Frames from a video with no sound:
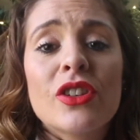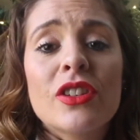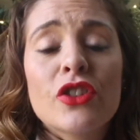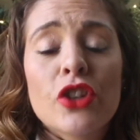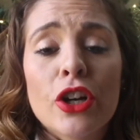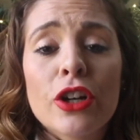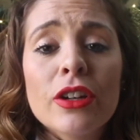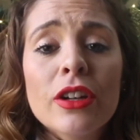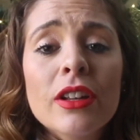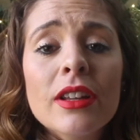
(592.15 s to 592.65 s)

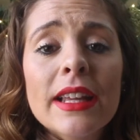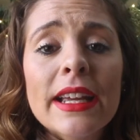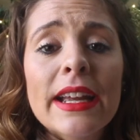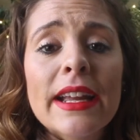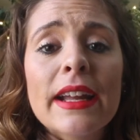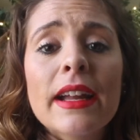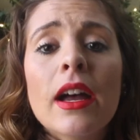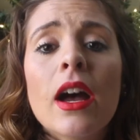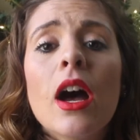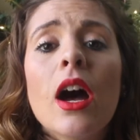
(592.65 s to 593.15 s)

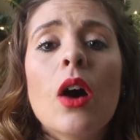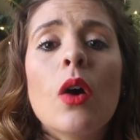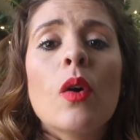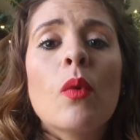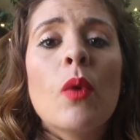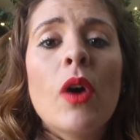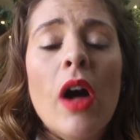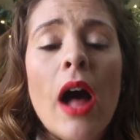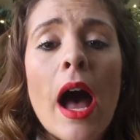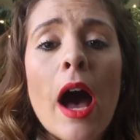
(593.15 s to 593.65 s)
Journaling
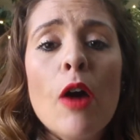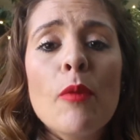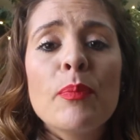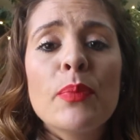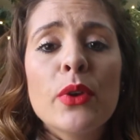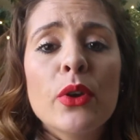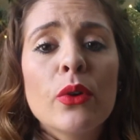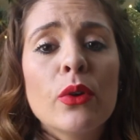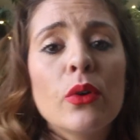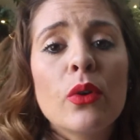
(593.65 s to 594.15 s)
will help
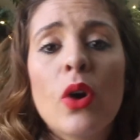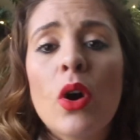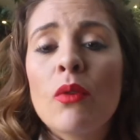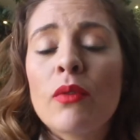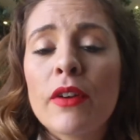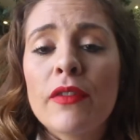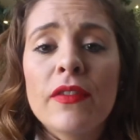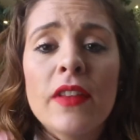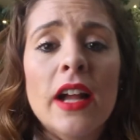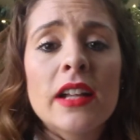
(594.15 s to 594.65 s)
you
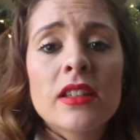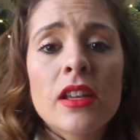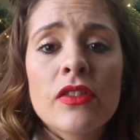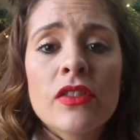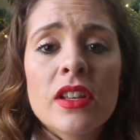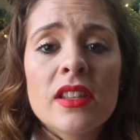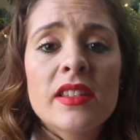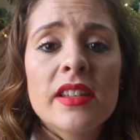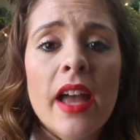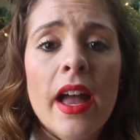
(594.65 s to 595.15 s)
reflect on
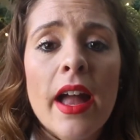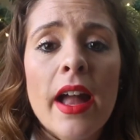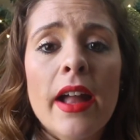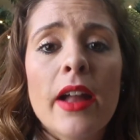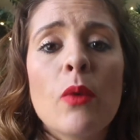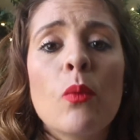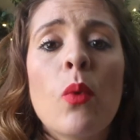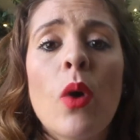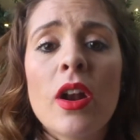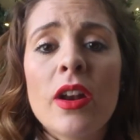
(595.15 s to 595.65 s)
the
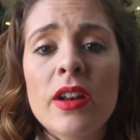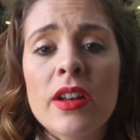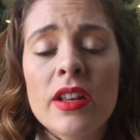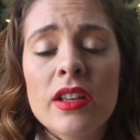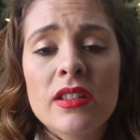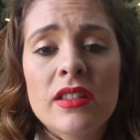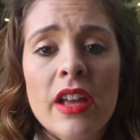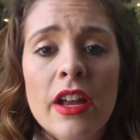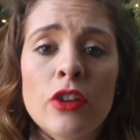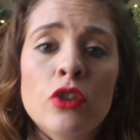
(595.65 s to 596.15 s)
day, what it
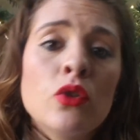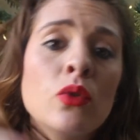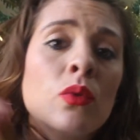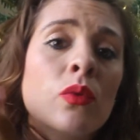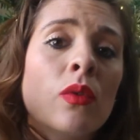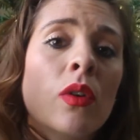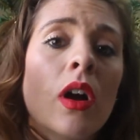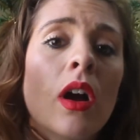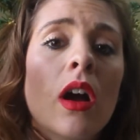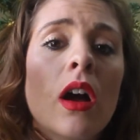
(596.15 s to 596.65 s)
is that
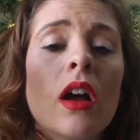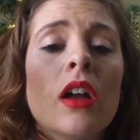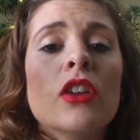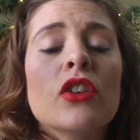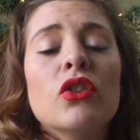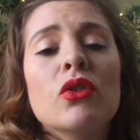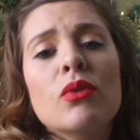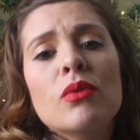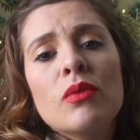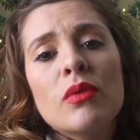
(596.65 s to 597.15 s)
you
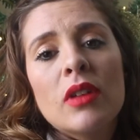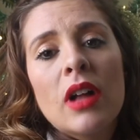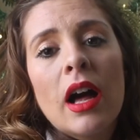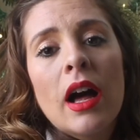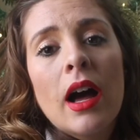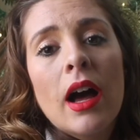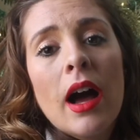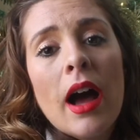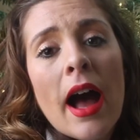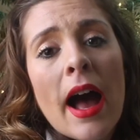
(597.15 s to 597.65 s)
you
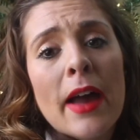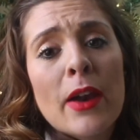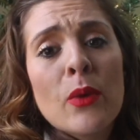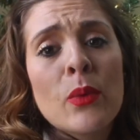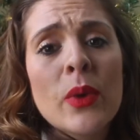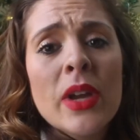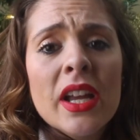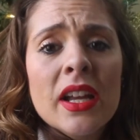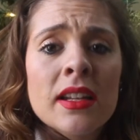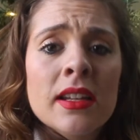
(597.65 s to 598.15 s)
had a
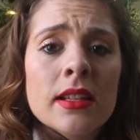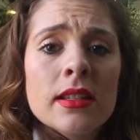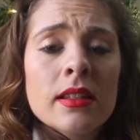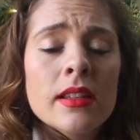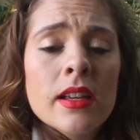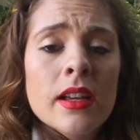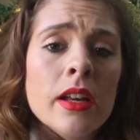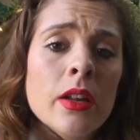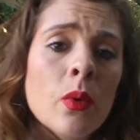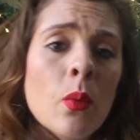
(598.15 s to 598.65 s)
weakness
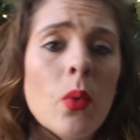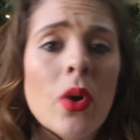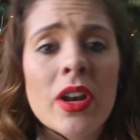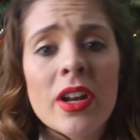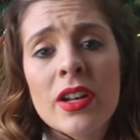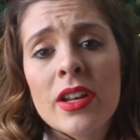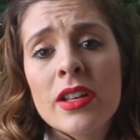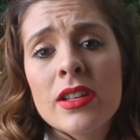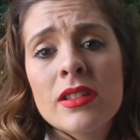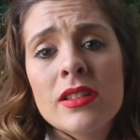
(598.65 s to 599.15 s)
in, what
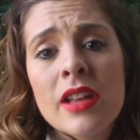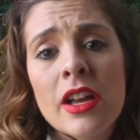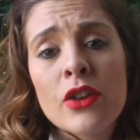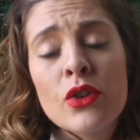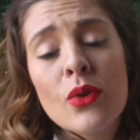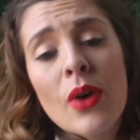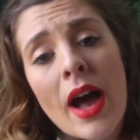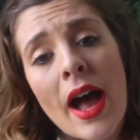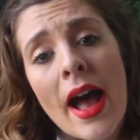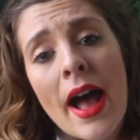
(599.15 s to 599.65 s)
it is that
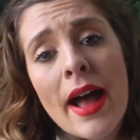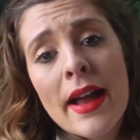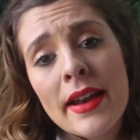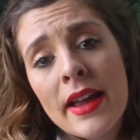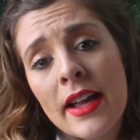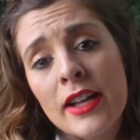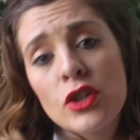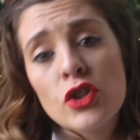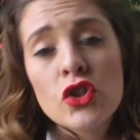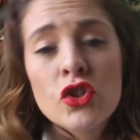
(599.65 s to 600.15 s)
you had
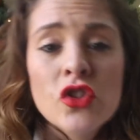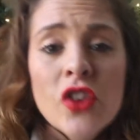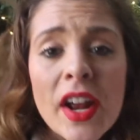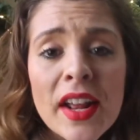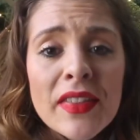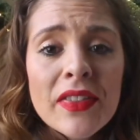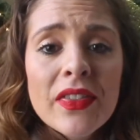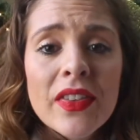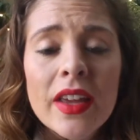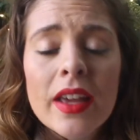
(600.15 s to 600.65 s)
a
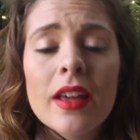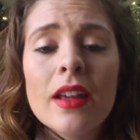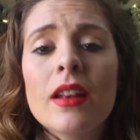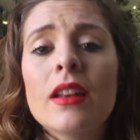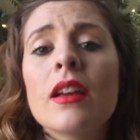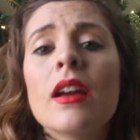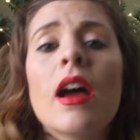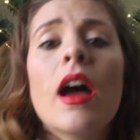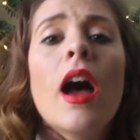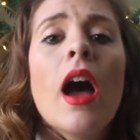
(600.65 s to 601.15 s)
strength
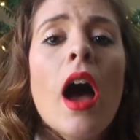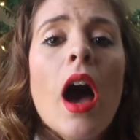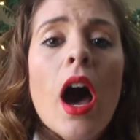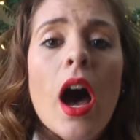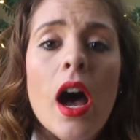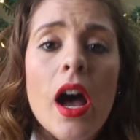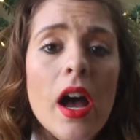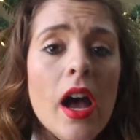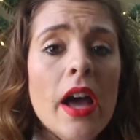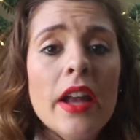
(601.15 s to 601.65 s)
in,
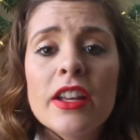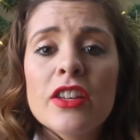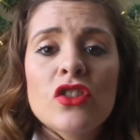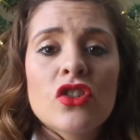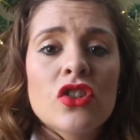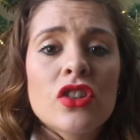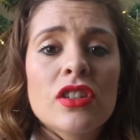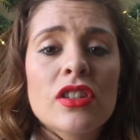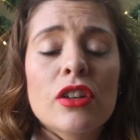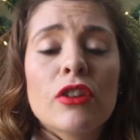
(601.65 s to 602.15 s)
and
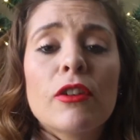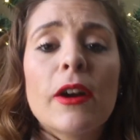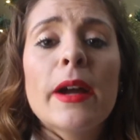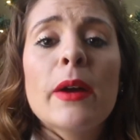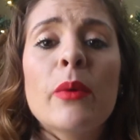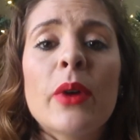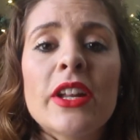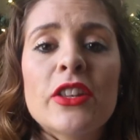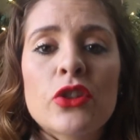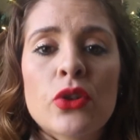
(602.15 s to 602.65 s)
it's just a
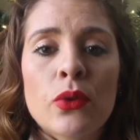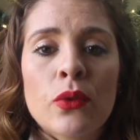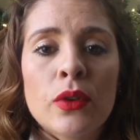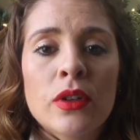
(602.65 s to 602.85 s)
great way to